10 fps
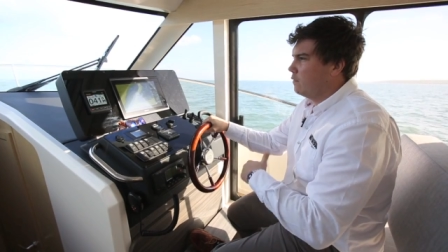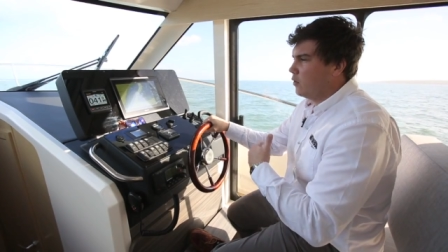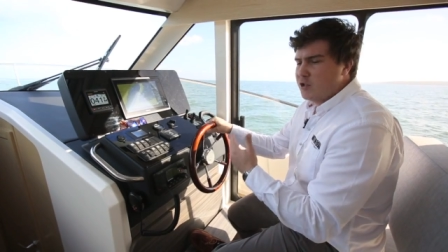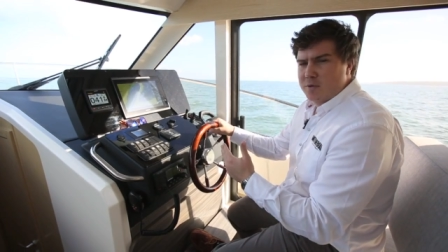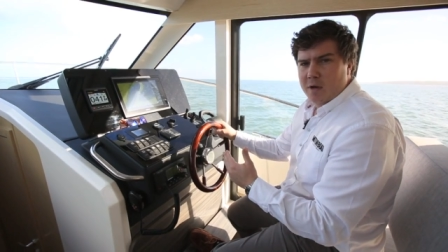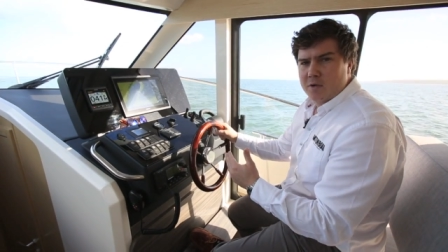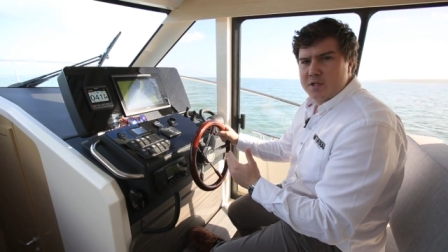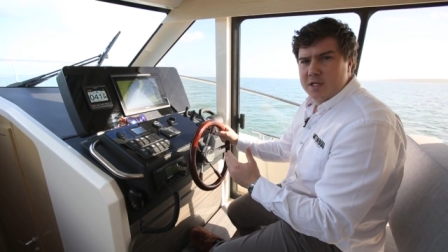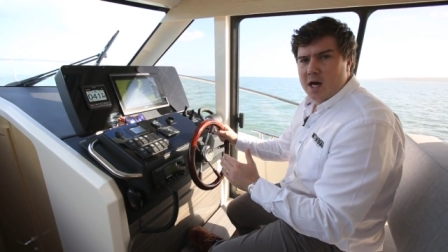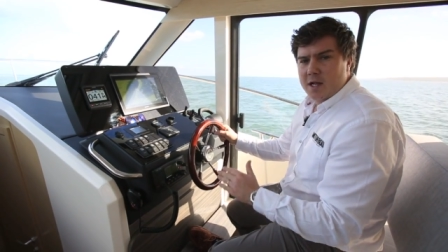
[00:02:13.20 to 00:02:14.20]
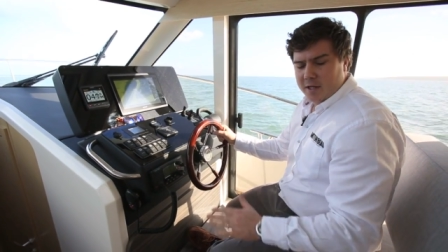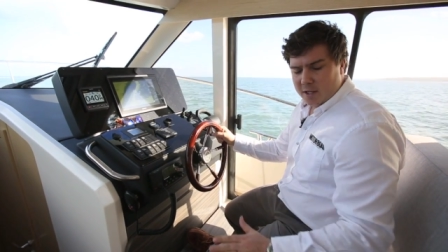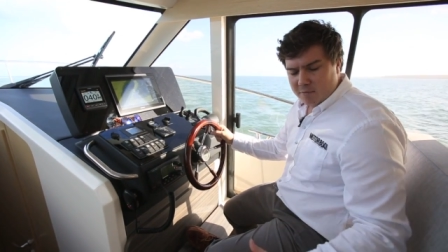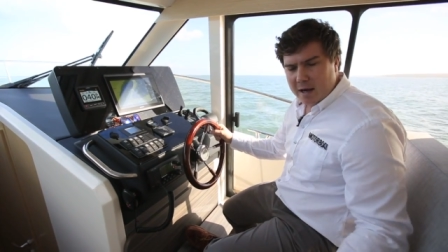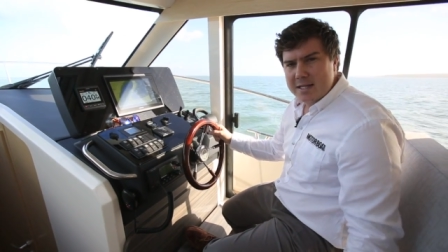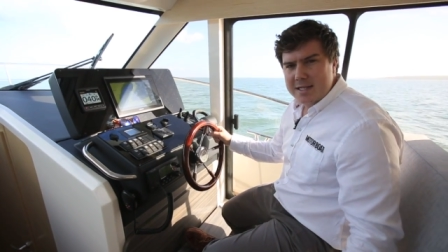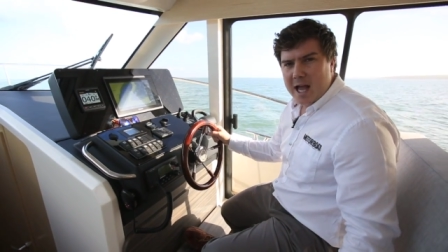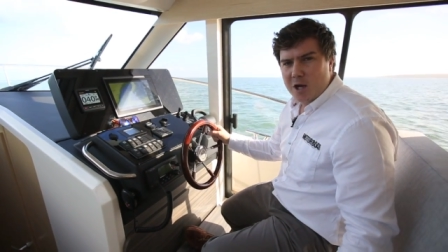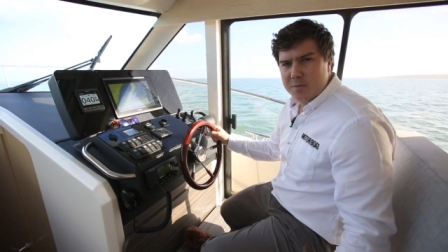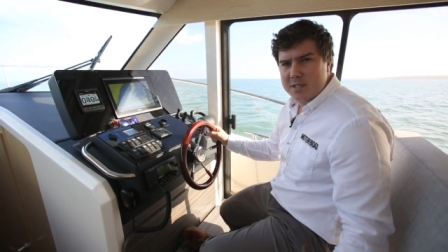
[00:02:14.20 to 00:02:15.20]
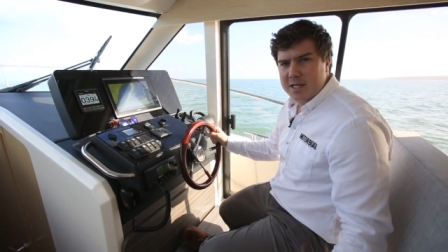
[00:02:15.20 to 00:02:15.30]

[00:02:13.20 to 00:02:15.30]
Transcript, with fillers: on future models the yard are going to raise the helm